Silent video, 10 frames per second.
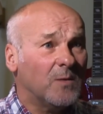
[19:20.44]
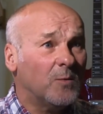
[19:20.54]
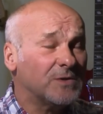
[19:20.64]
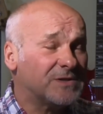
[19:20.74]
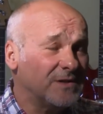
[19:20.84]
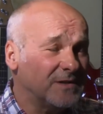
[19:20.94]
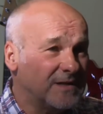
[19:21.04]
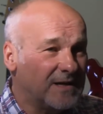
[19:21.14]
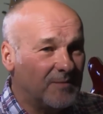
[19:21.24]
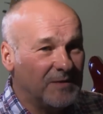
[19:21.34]
Well,
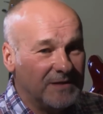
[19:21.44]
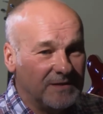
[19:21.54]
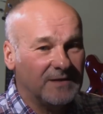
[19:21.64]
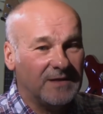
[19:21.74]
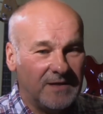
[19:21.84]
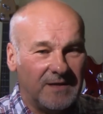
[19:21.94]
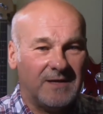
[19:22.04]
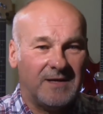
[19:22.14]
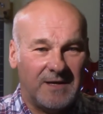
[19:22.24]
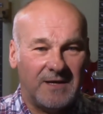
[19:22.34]
certainly. I mean,
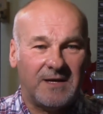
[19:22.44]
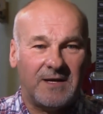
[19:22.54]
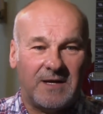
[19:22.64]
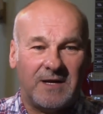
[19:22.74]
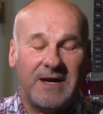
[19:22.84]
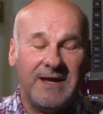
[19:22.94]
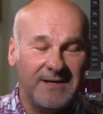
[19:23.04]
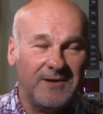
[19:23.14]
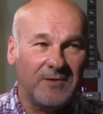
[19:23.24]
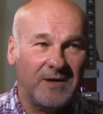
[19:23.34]
I had
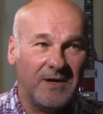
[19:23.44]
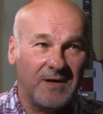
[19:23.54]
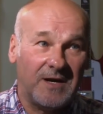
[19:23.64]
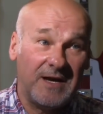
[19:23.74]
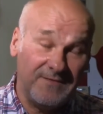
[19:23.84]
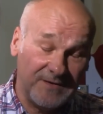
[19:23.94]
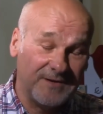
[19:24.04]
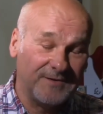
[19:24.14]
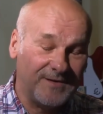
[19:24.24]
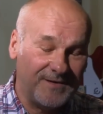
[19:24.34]
an, uh, I have an
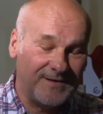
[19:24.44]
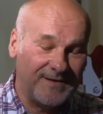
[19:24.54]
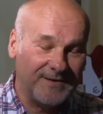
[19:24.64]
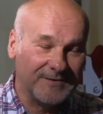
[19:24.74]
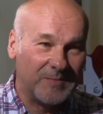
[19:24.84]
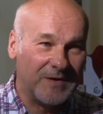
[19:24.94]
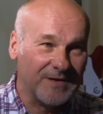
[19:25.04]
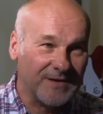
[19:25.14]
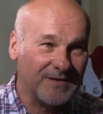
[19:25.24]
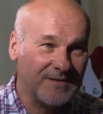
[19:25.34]
el elder
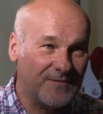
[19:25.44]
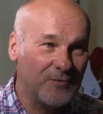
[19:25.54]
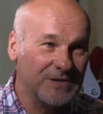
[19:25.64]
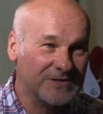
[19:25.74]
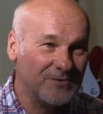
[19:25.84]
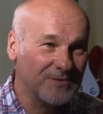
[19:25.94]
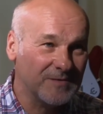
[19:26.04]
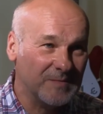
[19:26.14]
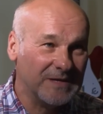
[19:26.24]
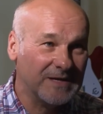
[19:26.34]
brother, four years older
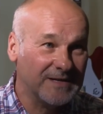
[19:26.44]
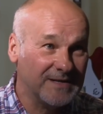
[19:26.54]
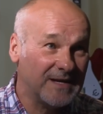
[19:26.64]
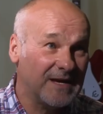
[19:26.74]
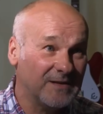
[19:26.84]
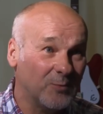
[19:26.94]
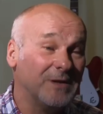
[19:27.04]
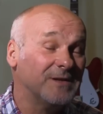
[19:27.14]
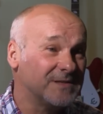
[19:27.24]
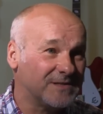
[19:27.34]
than me, and and
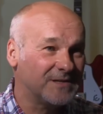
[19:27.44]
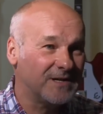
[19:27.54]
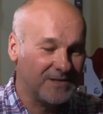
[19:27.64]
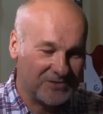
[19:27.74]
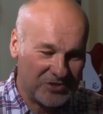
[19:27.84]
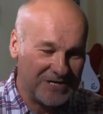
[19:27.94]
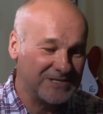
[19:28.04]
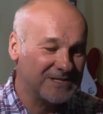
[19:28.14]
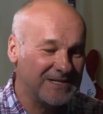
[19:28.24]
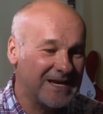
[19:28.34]
when this uh,
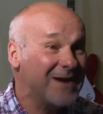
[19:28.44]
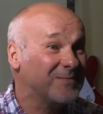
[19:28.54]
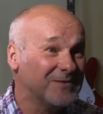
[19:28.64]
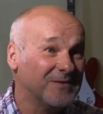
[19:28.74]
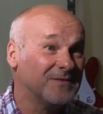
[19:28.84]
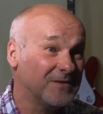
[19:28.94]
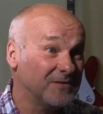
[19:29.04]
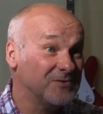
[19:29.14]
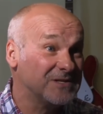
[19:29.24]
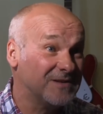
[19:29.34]
tragedy happened of, of
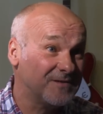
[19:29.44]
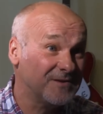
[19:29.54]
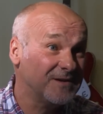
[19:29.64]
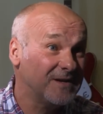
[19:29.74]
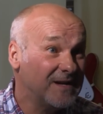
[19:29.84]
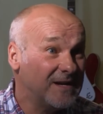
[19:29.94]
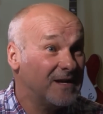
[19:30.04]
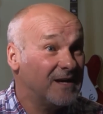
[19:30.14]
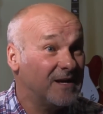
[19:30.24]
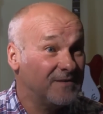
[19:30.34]
losing our father.
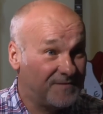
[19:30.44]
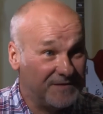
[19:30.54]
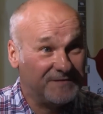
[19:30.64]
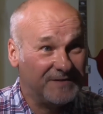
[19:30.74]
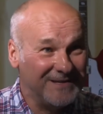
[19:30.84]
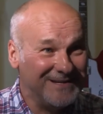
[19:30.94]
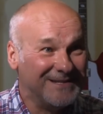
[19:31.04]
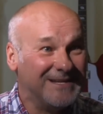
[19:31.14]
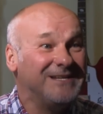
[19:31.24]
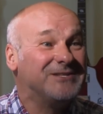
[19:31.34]
At
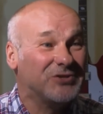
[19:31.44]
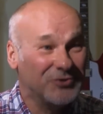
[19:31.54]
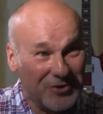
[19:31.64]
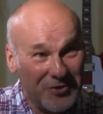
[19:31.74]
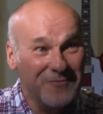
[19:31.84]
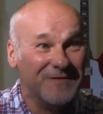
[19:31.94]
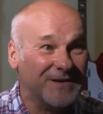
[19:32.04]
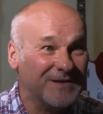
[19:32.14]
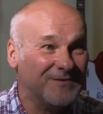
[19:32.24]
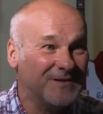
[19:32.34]
fifteen, he took
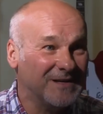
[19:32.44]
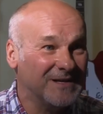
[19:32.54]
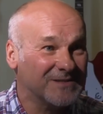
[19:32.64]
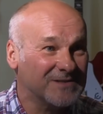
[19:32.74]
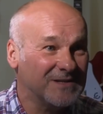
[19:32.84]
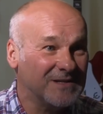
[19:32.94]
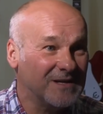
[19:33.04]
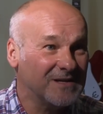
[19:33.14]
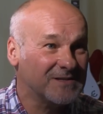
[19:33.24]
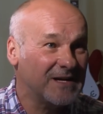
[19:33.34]
over really as the
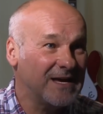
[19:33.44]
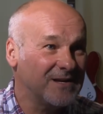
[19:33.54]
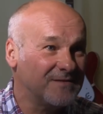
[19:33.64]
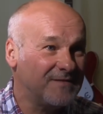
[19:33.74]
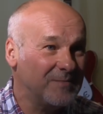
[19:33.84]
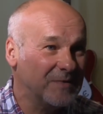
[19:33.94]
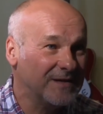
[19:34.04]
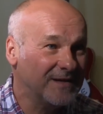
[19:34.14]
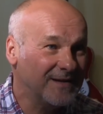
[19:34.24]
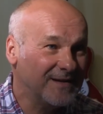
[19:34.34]
as the head of the family,
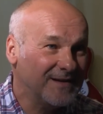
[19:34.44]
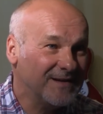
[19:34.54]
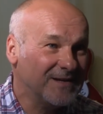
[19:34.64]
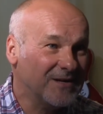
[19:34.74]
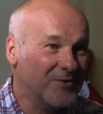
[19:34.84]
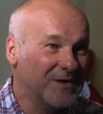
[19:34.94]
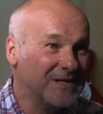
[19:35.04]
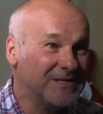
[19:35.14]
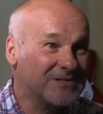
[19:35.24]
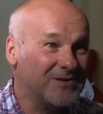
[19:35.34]
you know, and
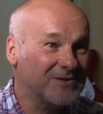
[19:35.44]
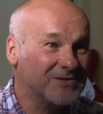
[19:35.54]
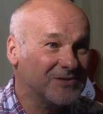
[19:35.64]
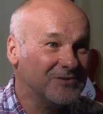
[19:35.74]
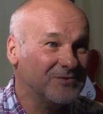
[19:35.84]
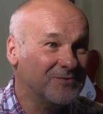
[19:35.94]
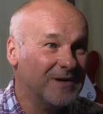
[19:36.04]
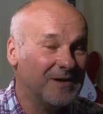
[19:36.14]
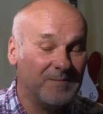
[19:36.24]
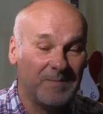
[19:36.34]
he started to
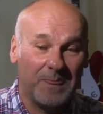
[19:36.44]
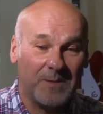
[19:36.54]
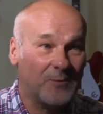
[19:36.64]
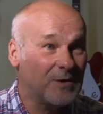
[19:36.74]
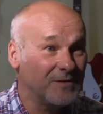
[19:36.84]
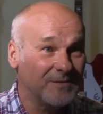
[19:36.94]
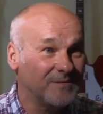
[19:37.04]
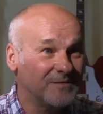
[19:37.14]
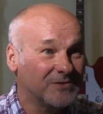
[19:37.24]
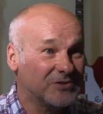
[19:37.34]
um, run
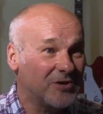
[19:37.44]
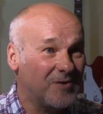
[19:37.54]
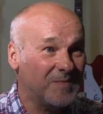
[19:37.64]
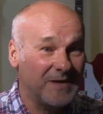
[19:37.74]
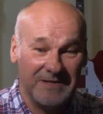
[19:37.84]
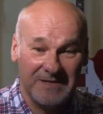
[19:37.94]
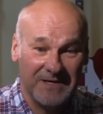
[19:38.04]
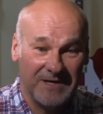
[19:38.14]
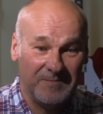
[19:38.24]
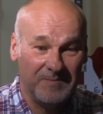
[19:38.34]
the shop, and
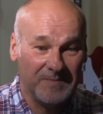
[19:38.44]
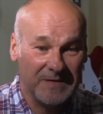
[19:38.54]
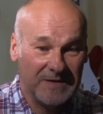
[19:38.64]
um,